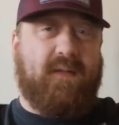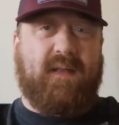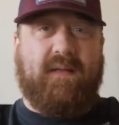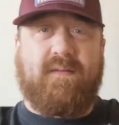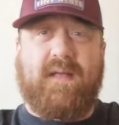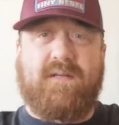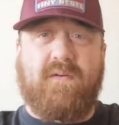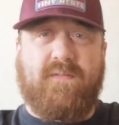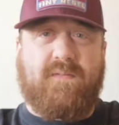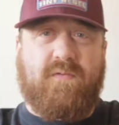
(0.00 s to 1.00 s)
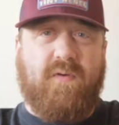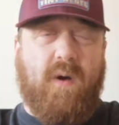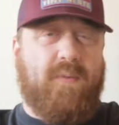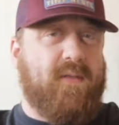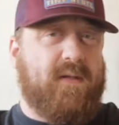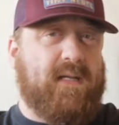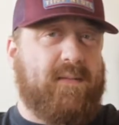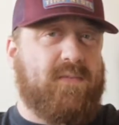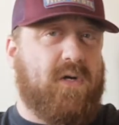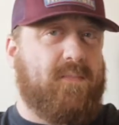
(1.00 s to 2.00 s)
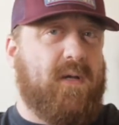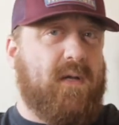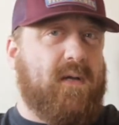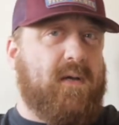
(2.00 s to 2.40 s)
and they sort of crop at the same time.